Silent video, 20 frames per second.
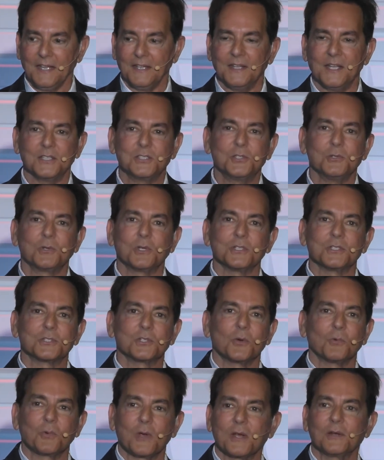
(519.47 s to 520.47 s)
that you can
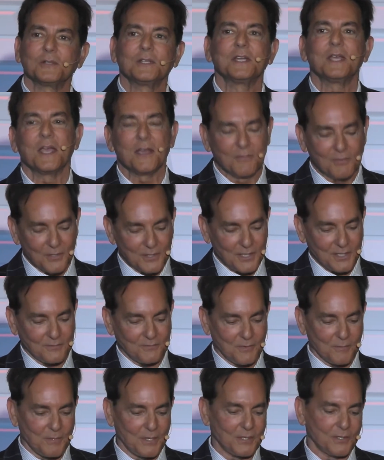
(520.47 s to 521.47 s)
so rarely ever
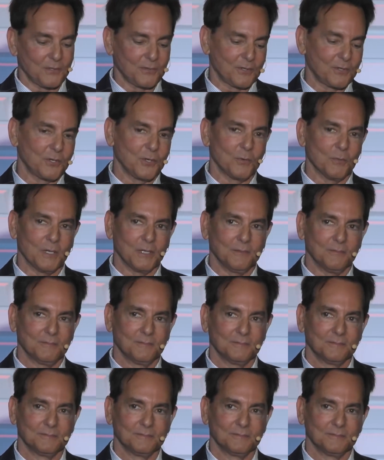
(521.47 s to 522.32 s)
get from another human.